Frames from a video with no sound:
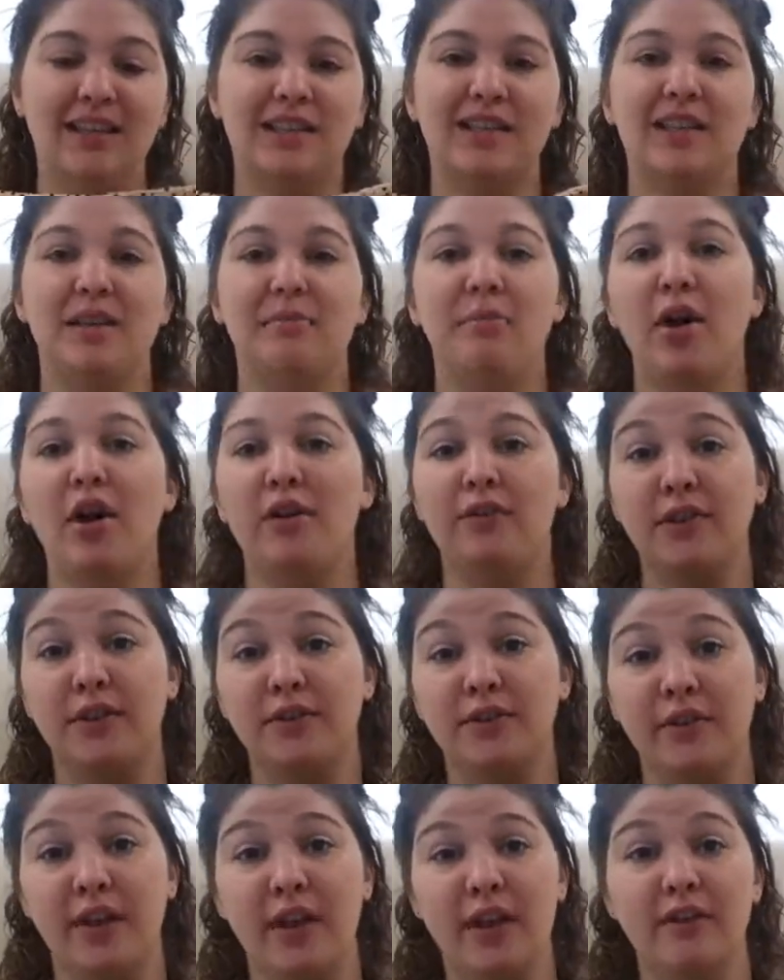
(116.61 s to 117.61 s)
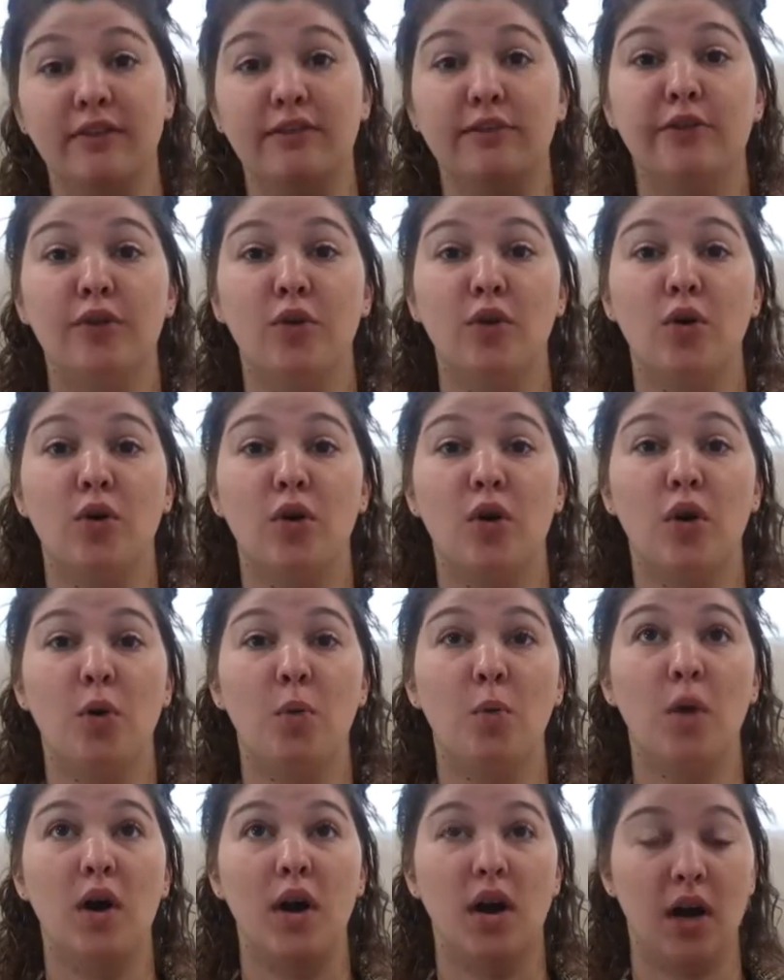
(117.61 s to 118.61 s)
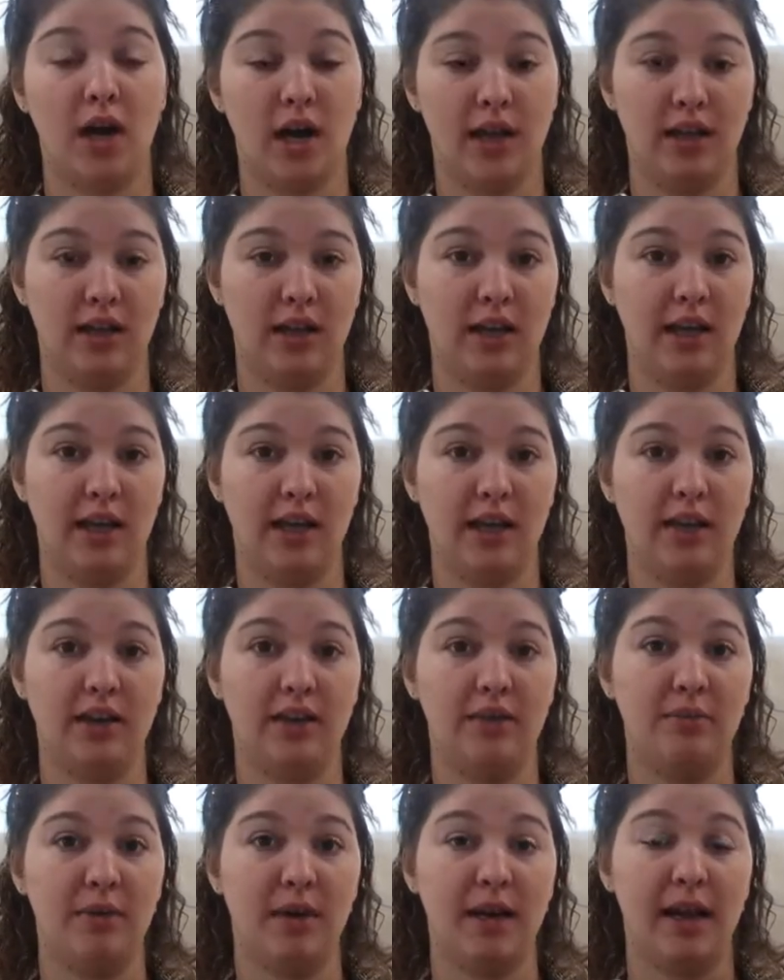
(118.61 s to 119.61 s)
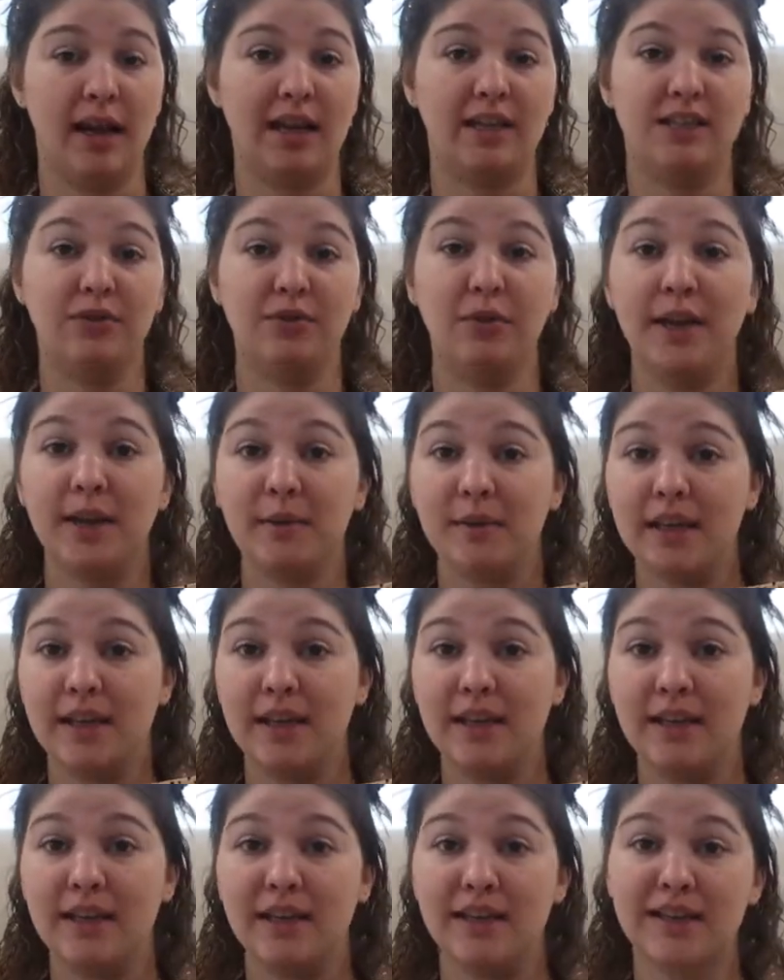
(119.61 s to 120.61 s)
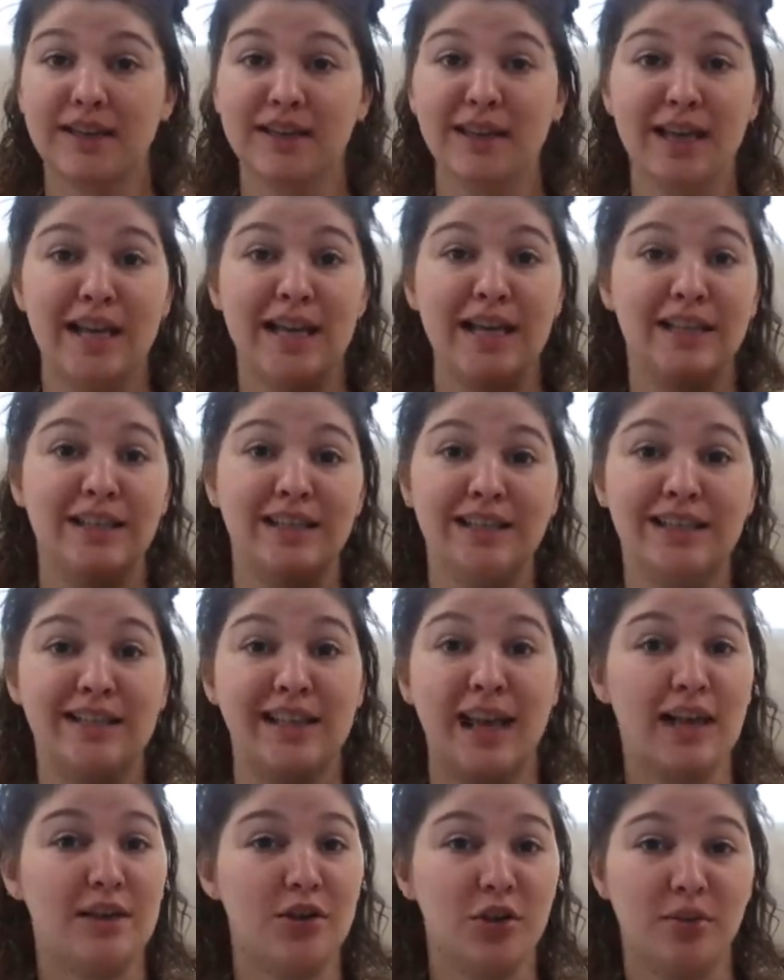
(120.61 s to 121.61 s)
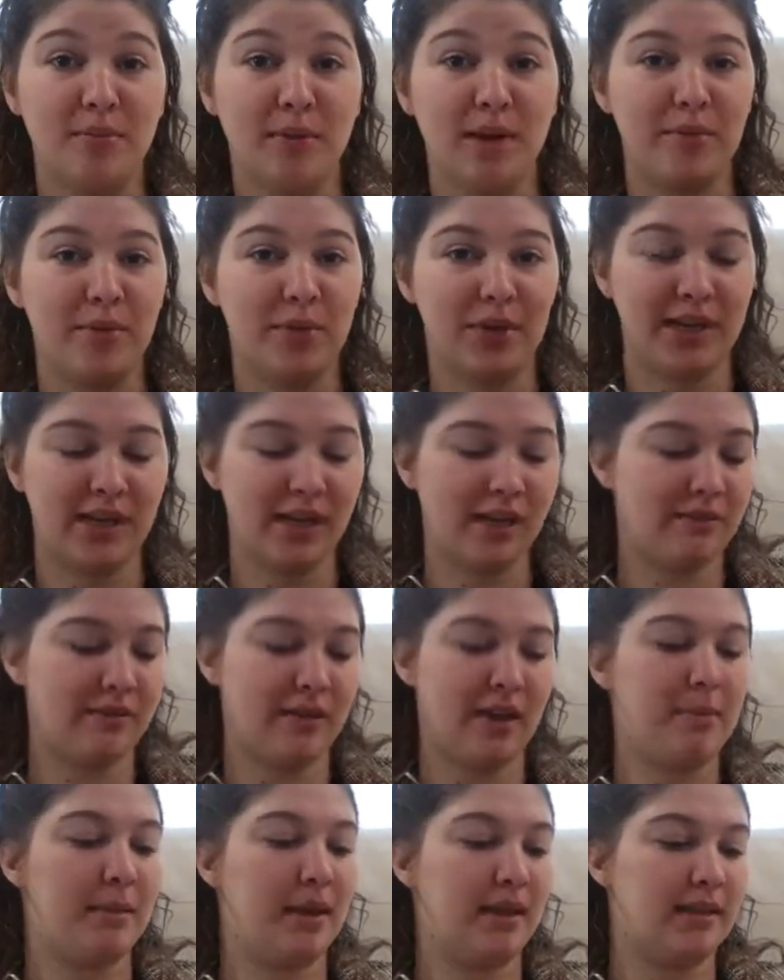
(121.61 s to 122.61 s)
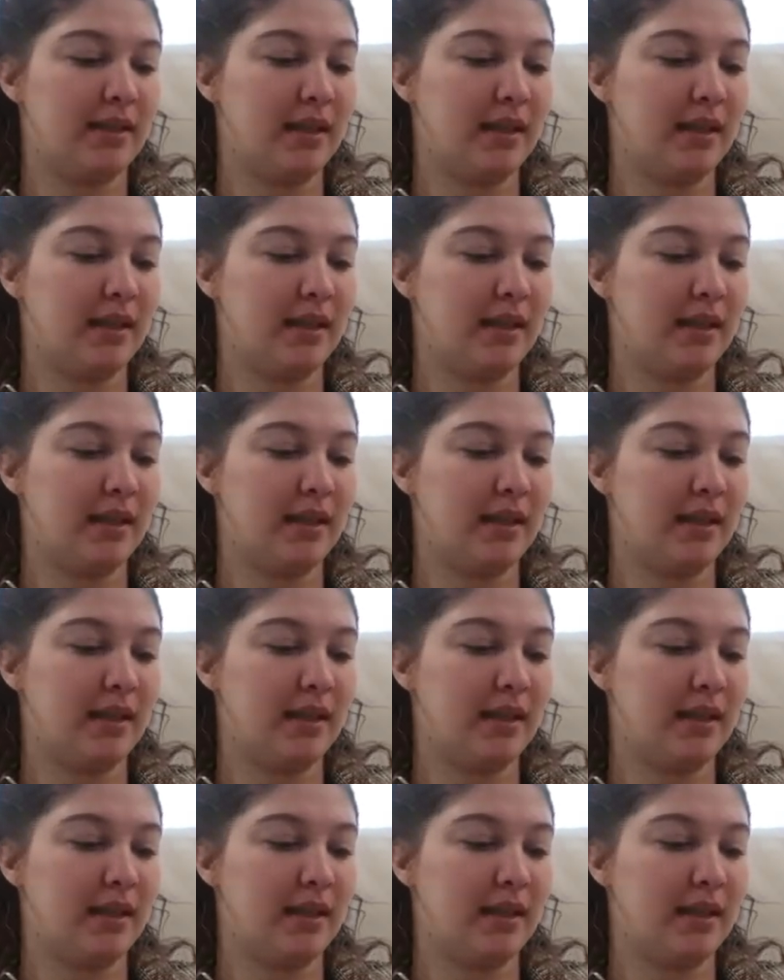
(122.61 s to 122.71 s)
the perfect fit for what I like my activewear to be sat on my body, if that makes